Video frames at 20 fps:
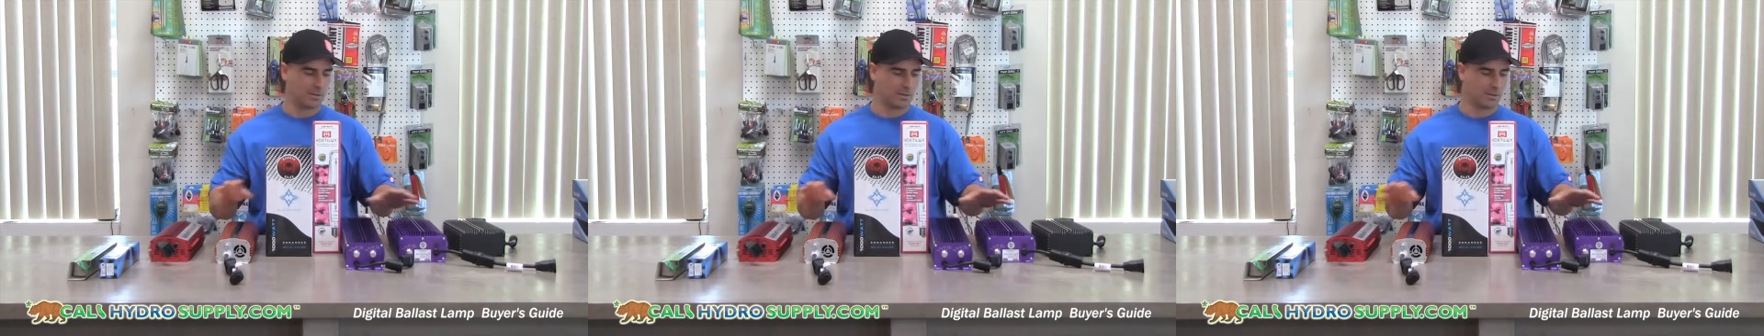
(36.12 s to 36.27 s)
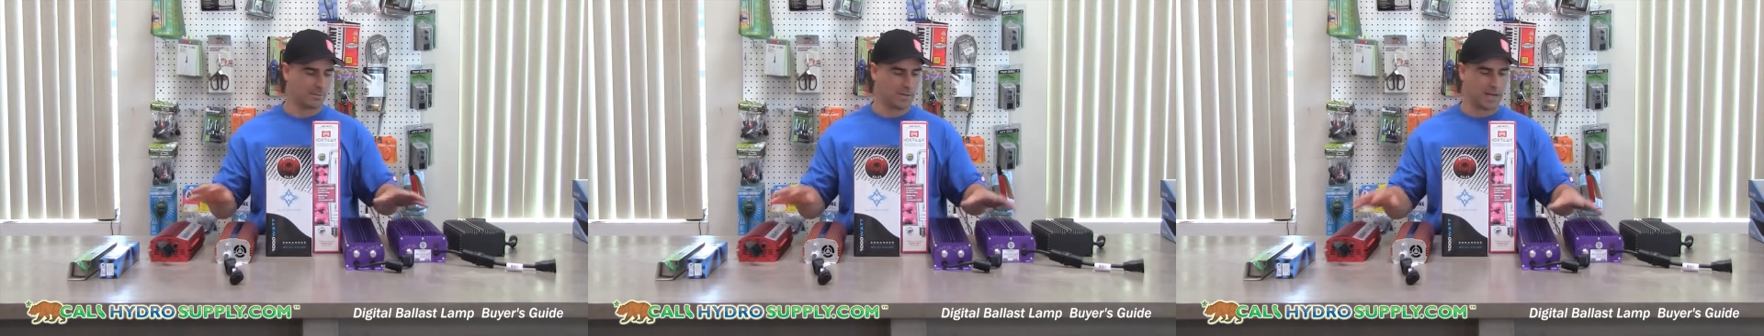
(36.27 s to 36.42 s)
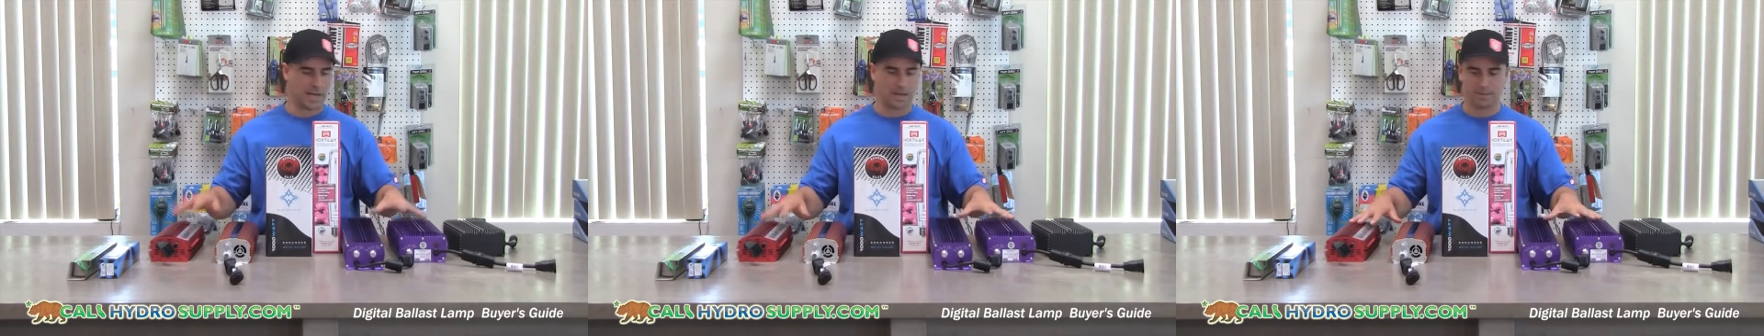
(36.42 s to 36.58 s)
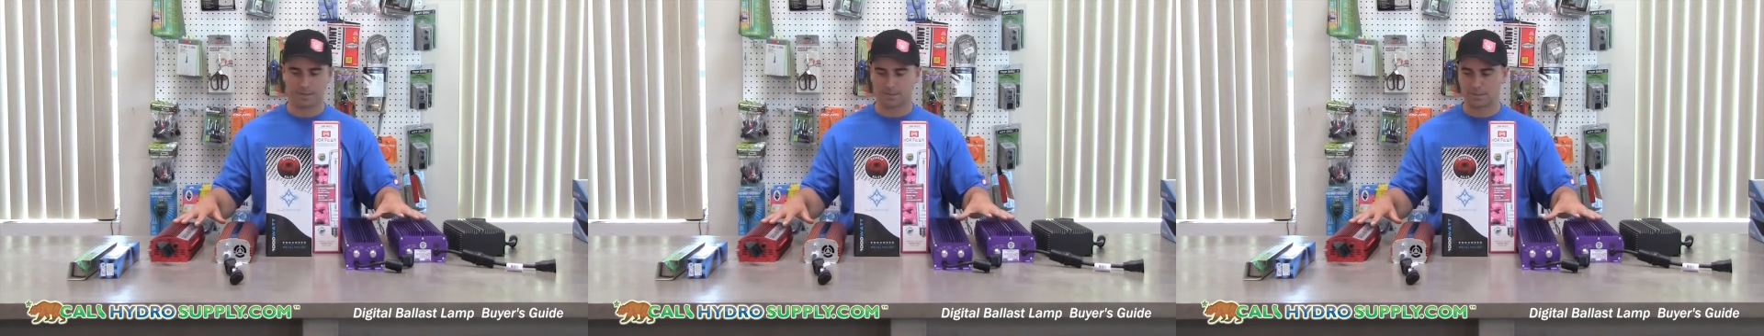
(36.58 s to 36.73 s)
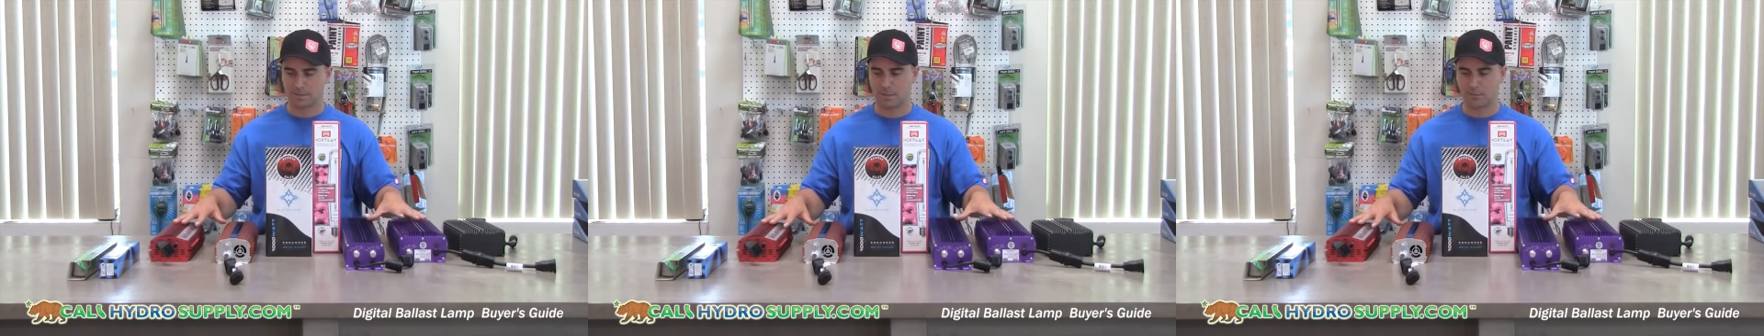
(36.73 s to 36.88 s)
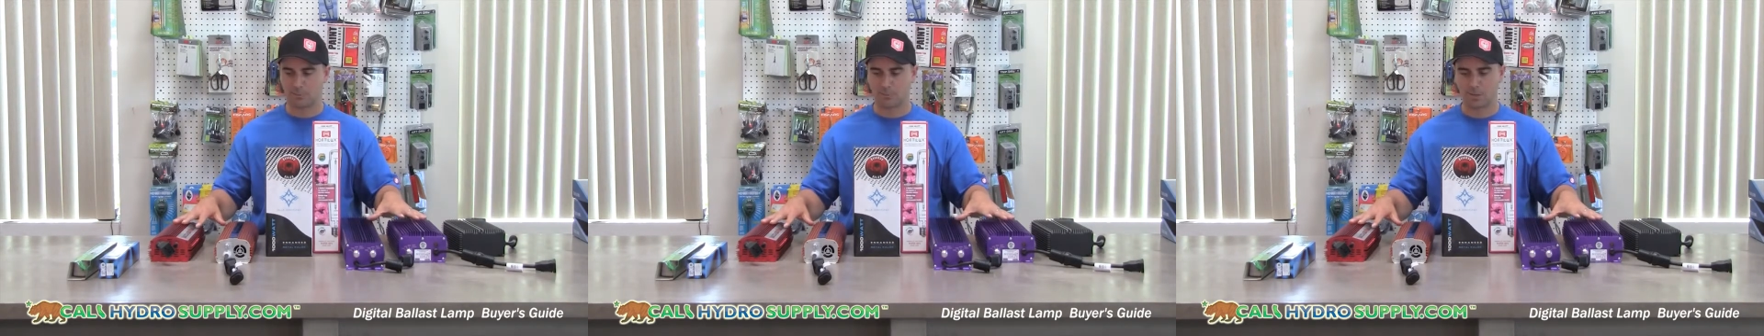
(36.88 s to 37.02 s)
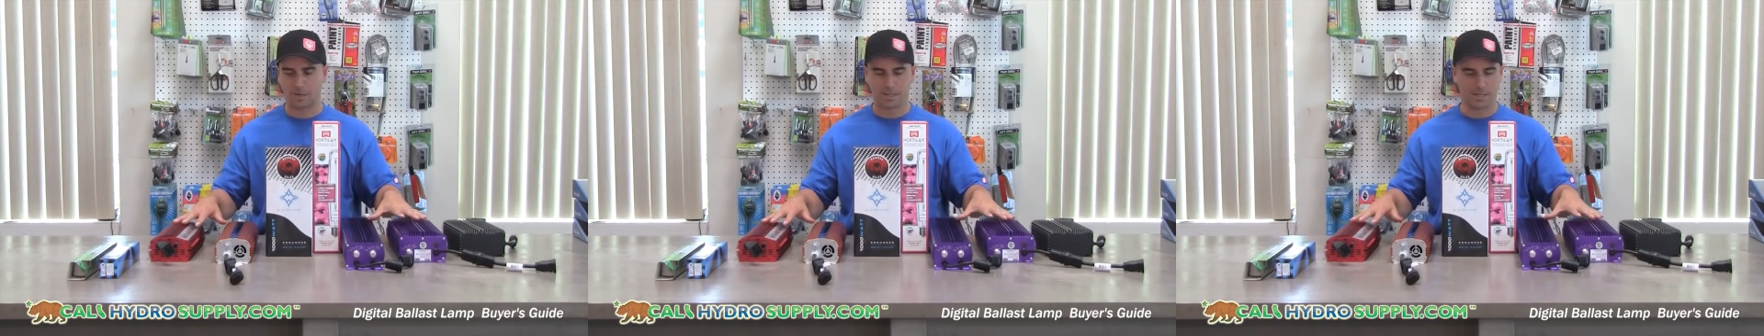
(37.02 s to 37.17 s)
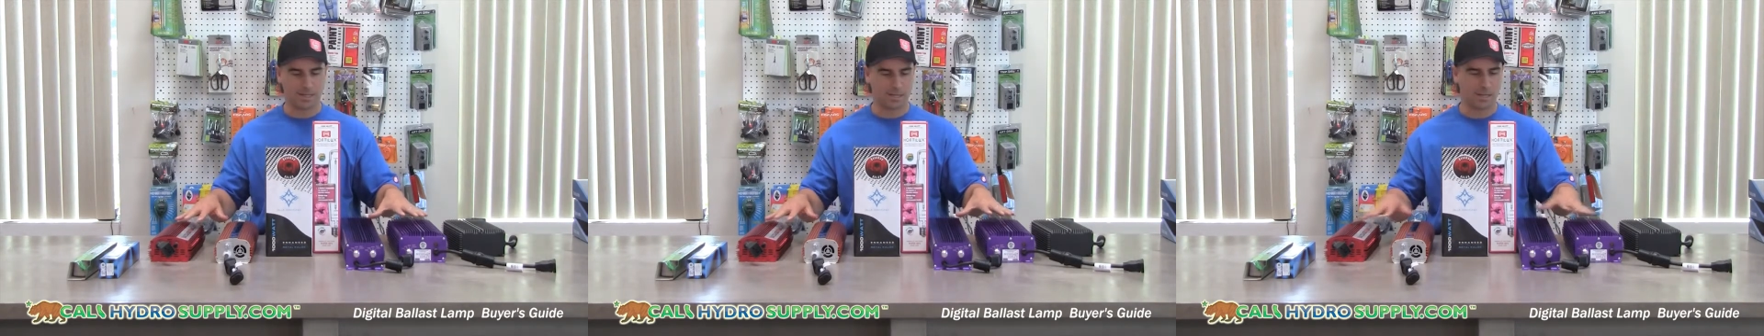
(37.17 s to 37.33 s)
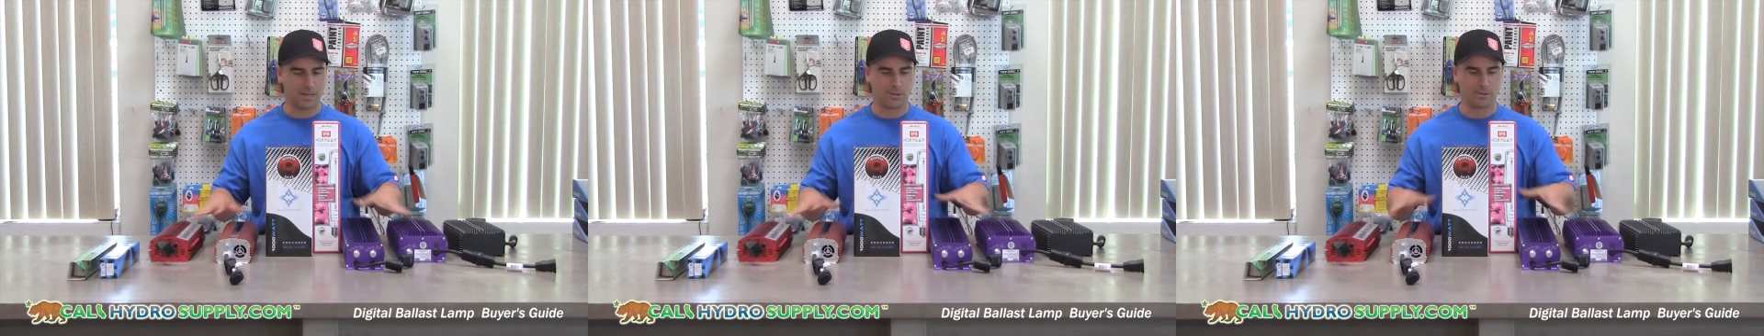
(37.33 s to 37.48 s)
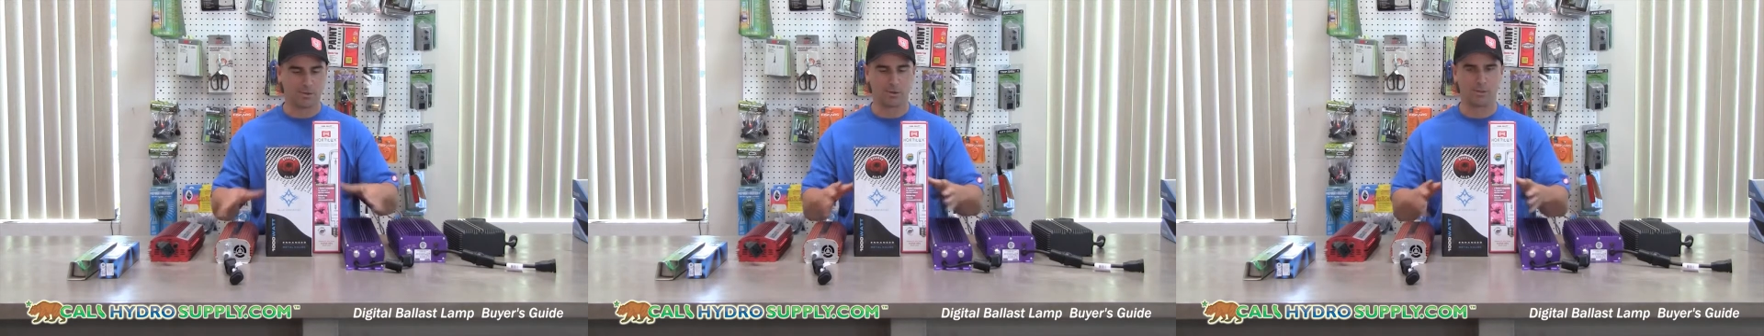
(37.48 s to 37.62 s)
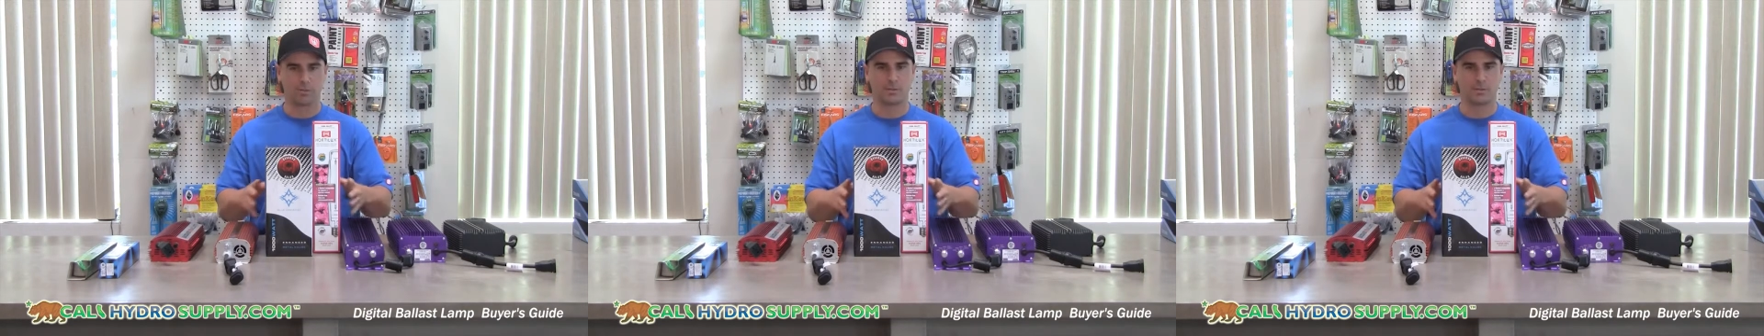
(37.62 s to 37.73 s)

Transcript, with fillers: The ballast can run either